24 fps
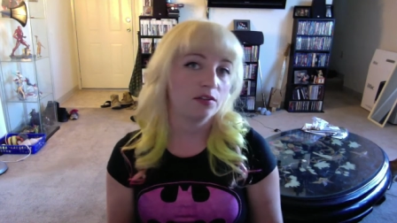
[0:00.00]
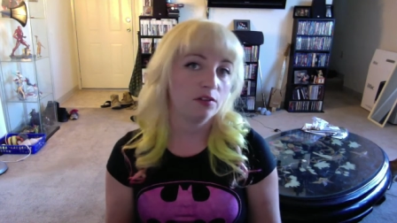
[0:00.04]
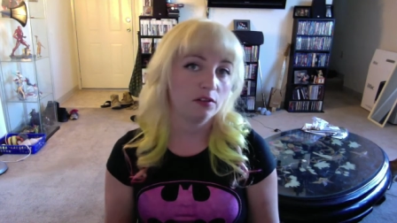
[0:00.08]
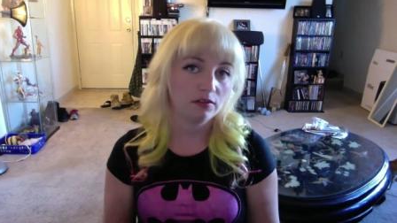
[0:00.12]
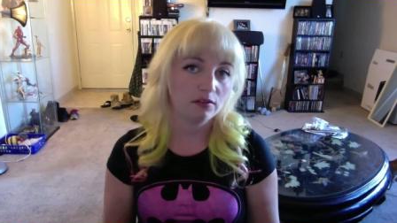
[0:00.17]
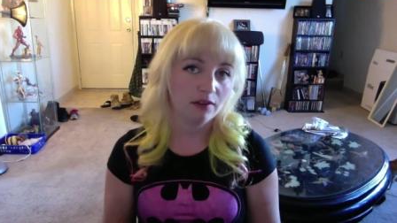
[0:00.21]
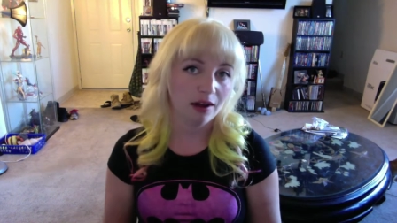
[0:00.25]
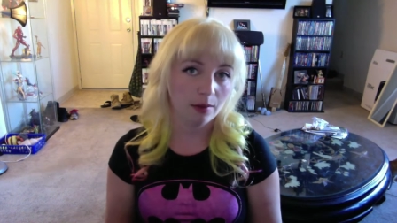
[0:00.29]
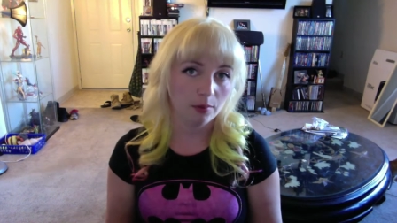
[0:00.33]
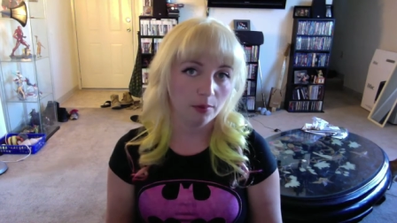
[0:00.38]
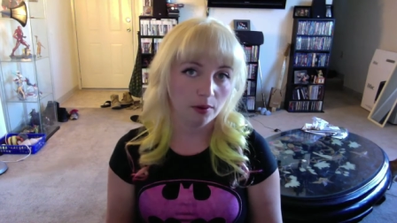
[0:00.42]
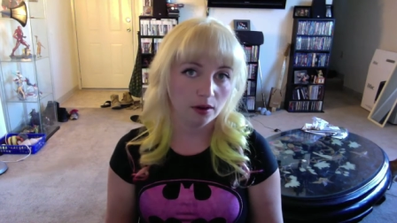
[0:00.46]
your
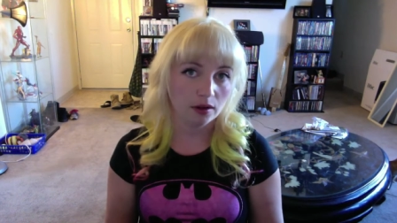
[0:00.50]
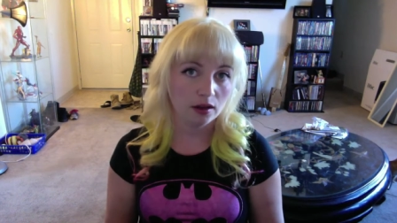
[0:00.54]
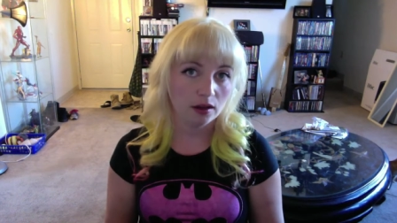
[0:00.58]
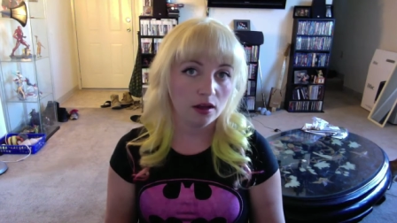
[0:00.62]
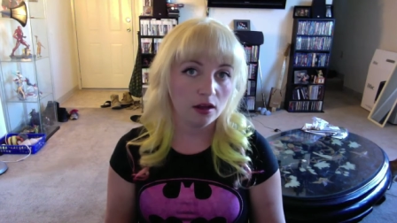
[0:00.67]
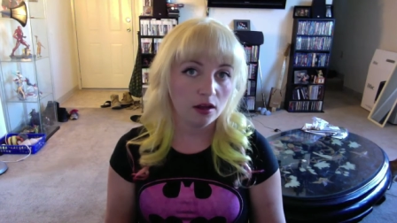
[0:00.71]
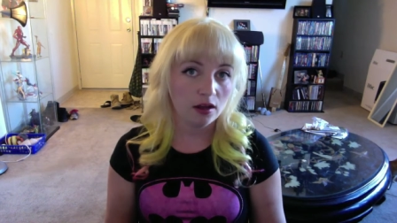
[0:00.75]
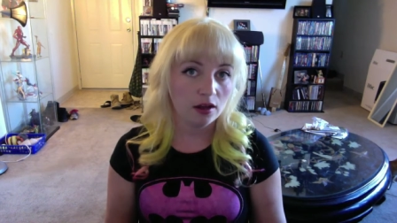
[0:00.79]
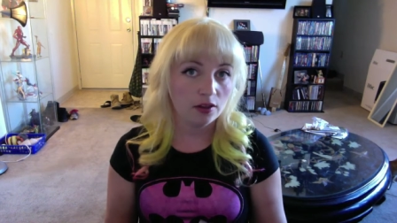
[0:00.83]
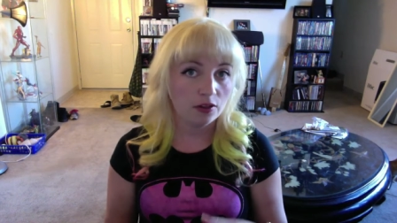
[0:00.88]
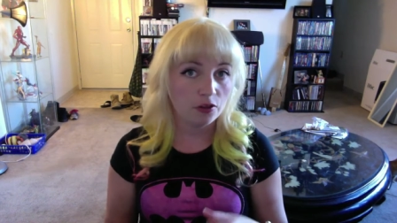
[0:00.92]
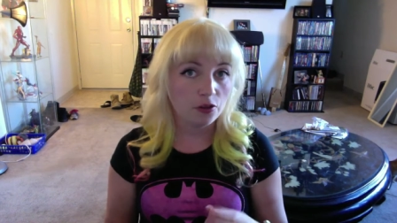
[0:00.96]
fabric.
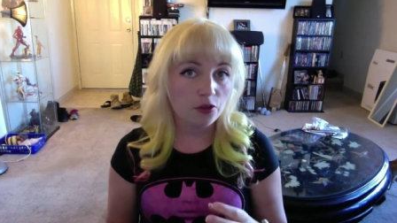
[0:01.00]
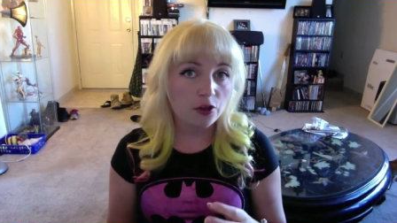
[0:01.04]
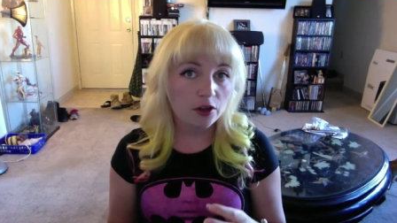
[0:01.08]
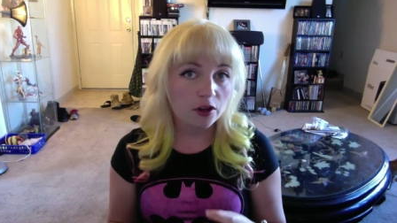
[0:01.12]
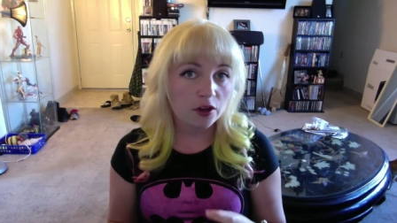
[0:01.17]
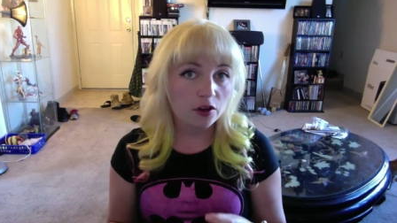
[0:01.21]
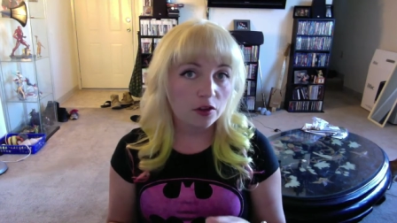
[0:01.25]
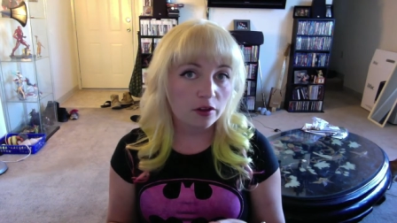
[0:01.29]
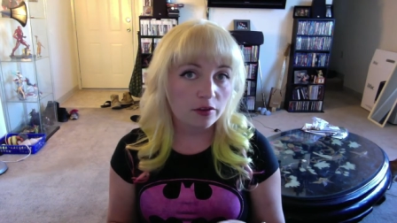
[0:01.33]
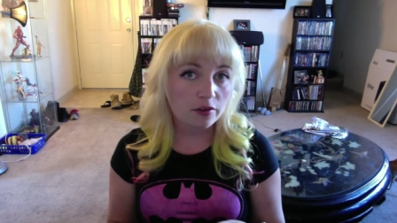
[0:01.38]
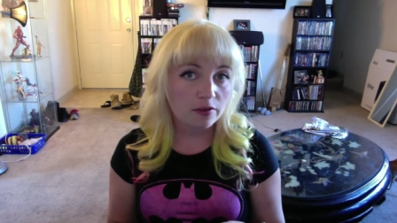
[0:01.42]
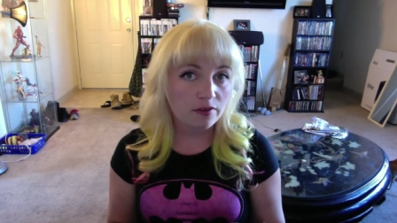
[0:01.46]
The
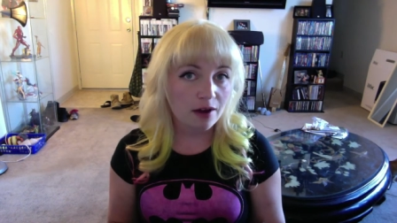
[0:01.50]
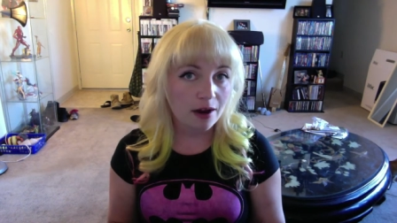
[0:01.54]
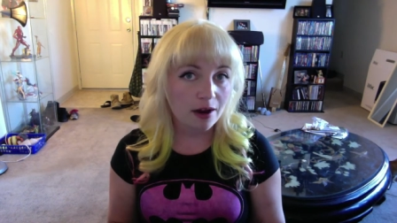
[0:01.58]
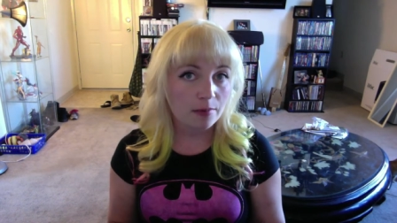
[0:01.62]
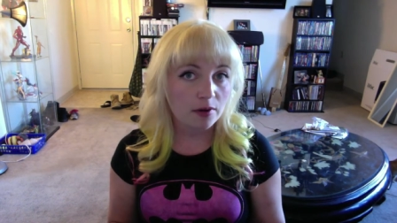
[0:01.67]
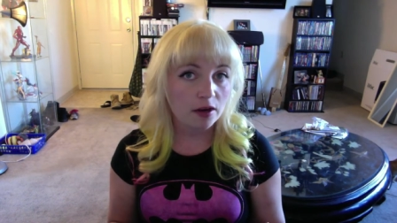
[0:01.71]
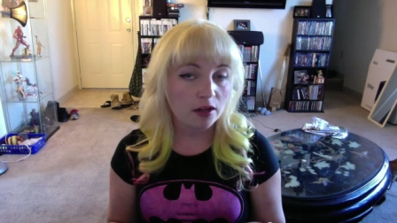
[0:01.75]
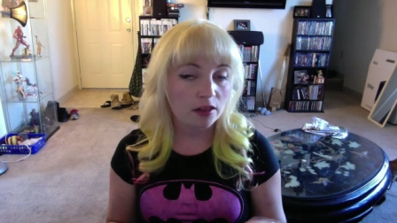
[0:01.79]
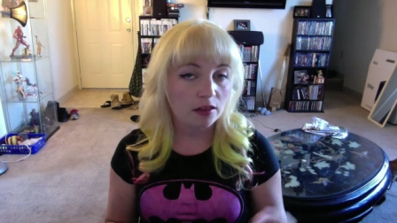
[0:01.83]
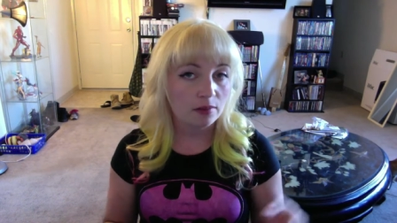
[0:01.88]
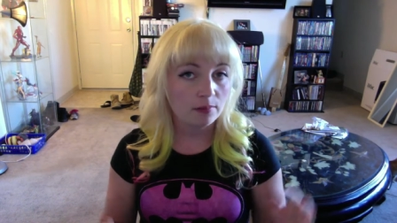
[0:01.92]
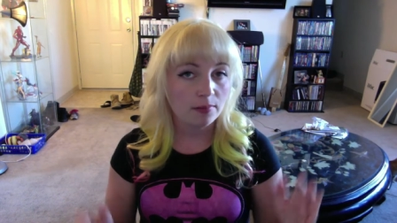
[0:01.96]
thicker the
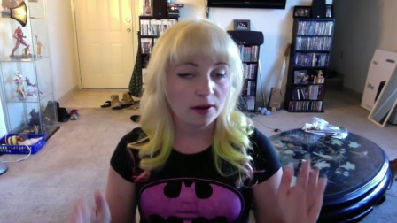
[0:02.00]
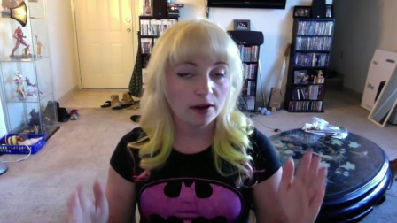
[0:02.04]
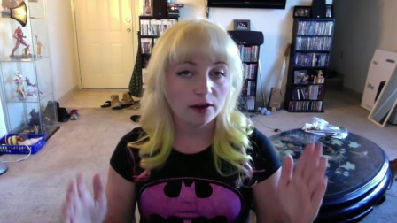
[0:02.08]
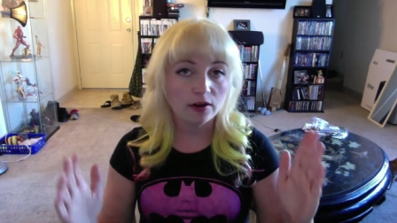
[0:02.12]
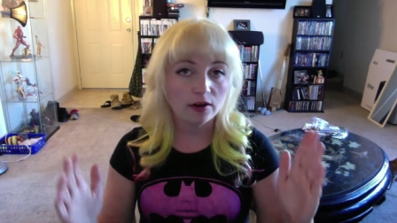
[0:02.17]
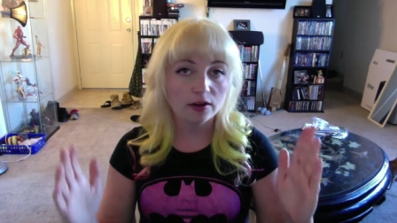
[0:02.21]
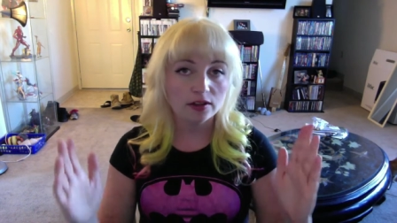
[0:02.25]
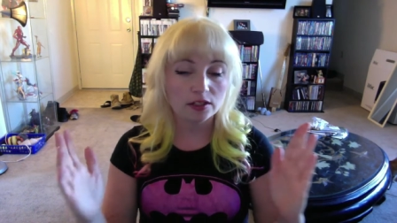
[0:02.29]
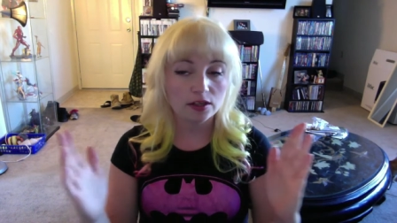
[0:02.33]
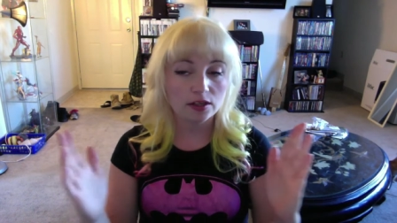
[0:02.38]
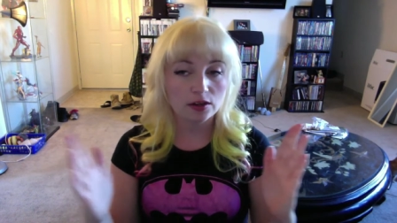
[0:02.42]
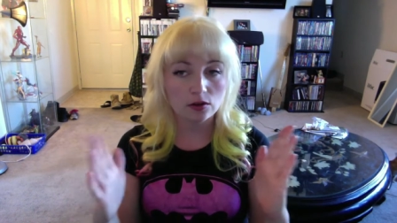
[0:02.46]
fabric, the better
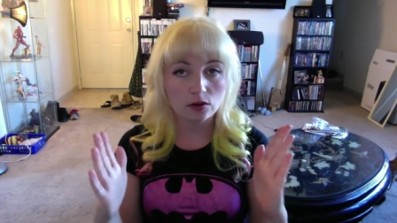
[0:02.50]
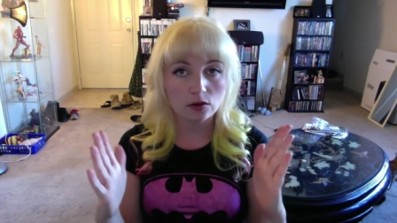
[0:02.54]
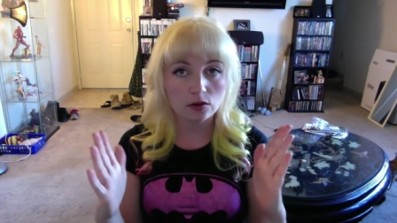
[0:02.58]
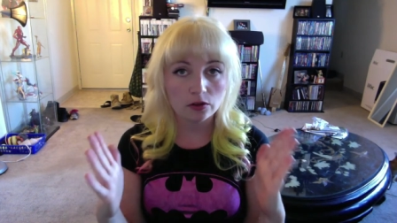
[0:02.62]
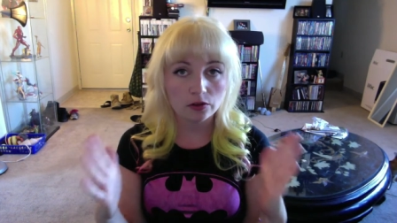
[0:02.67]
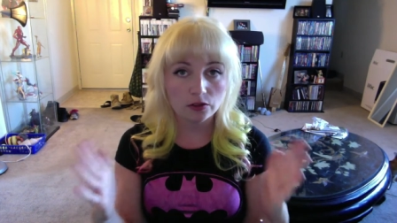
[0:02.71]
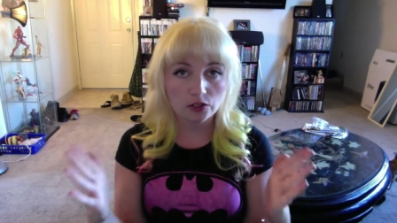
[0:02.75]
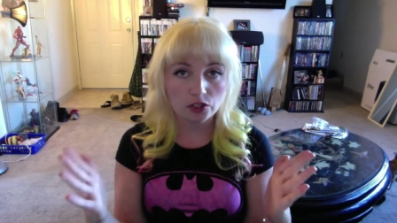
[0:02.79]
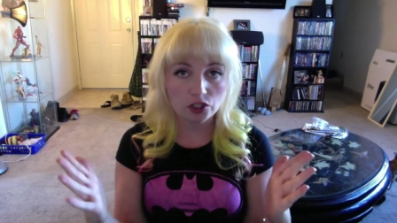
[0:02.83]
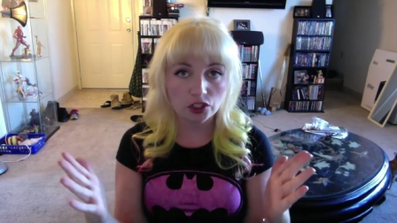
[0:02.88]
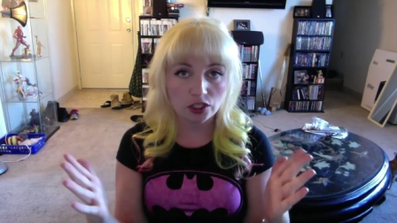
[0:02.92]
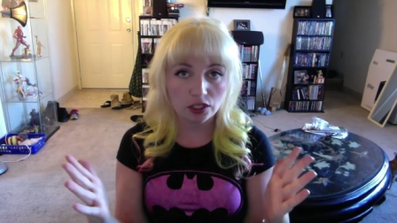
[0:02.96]
it's going to hold
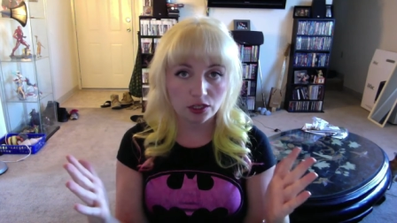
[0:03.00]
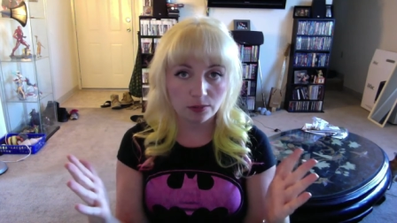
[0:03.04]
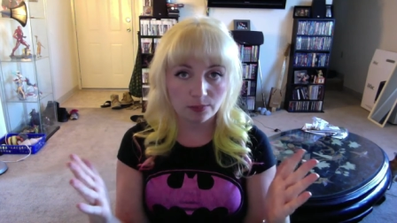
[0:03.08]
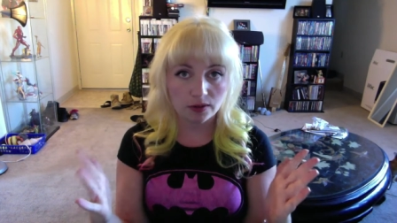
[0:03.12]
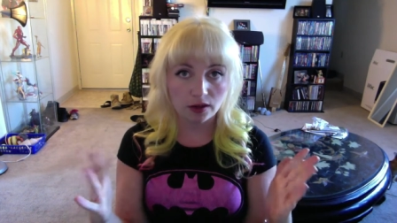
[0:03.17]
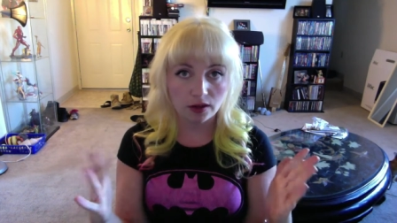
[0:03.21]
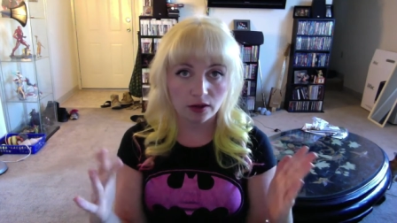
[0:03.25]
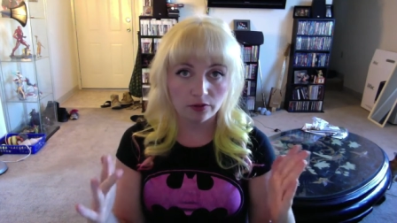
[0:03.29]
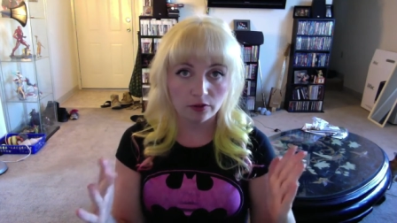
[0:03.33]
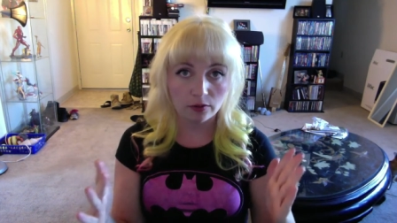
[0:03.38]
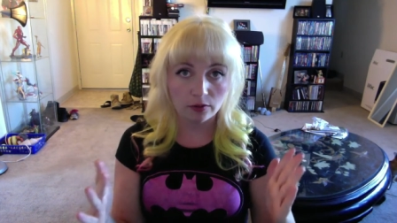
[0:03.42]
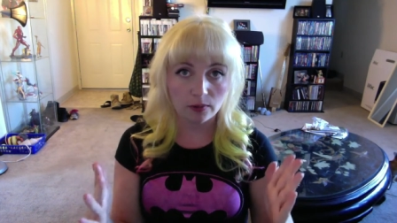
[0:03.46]
the shape
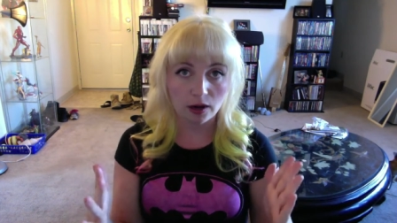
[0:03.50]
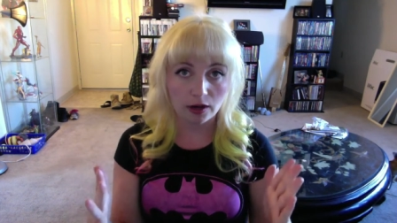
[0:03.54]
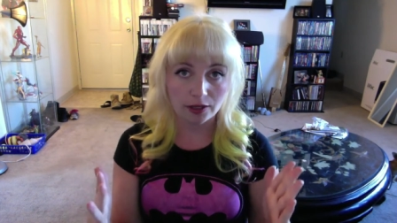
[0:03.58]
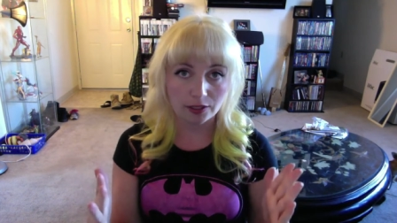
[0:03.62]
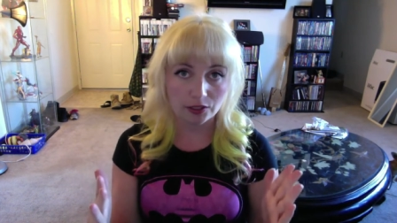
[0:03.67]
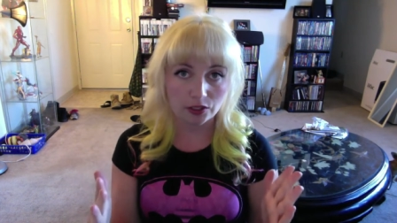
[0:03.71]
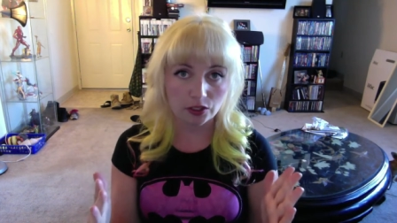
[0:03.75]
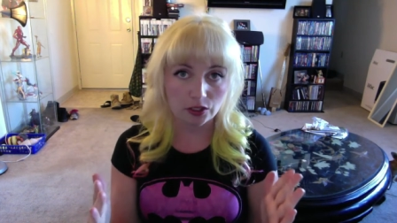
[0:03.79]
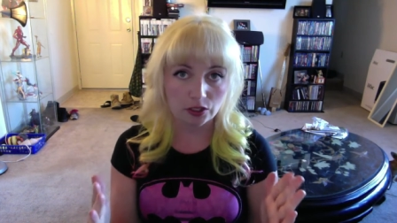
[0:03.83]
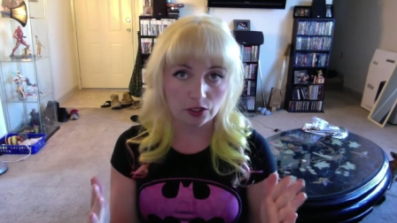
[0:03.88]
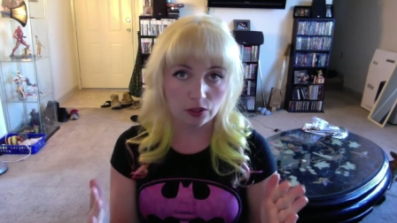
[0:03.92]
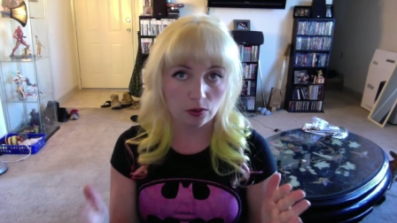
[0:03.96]
of your
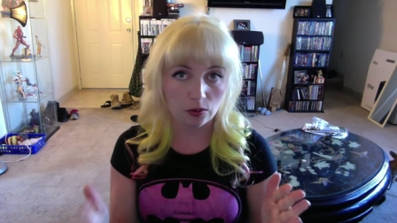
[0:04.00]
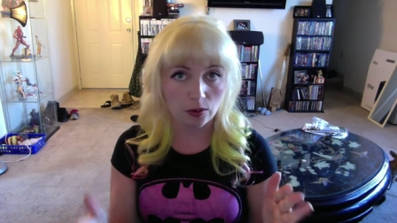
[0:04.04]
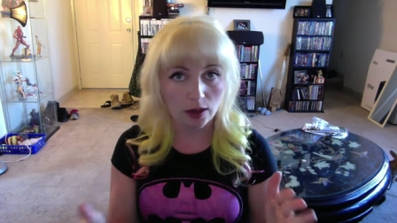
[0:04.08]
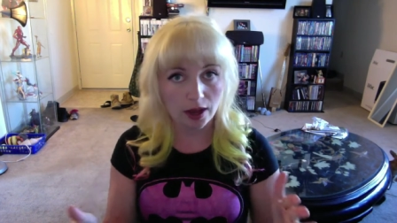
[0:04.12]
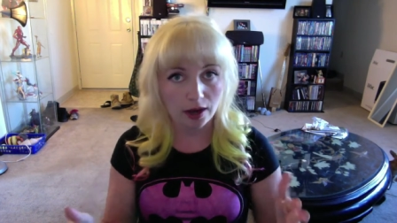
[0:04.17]
bodysuit,